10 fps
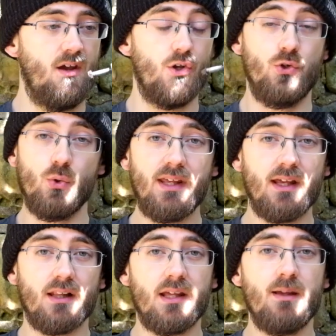
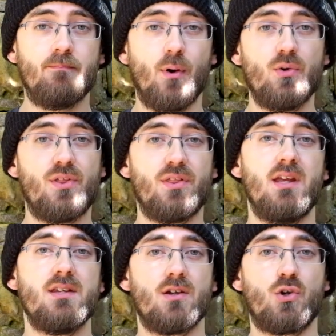Annoyingly, both of
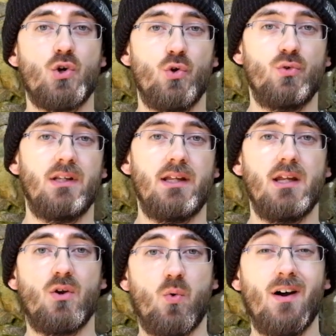these are
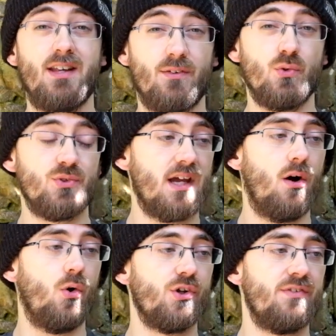currently quite difficult to get
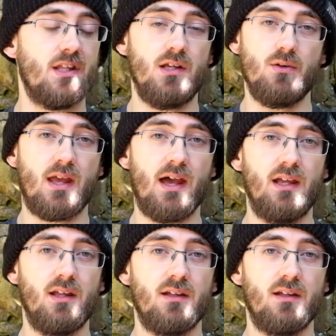hold of in the UK.